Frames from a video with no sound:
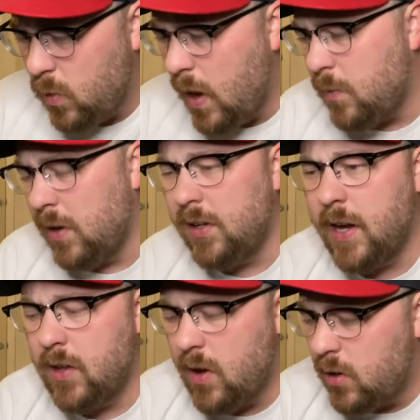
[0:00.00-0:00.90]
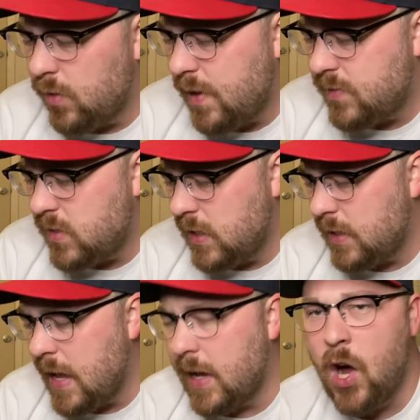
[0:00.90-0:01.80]
quite well together. I don't know if I've seen
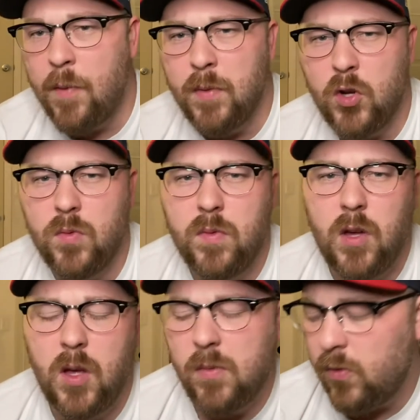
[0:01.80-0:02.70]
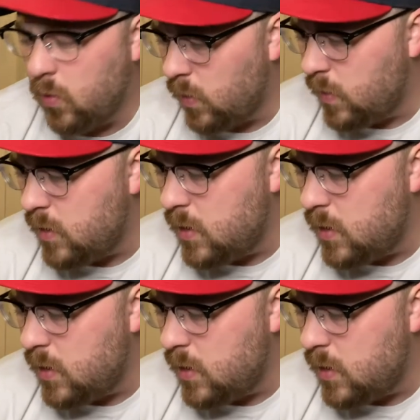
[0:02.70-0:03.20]
that combo before.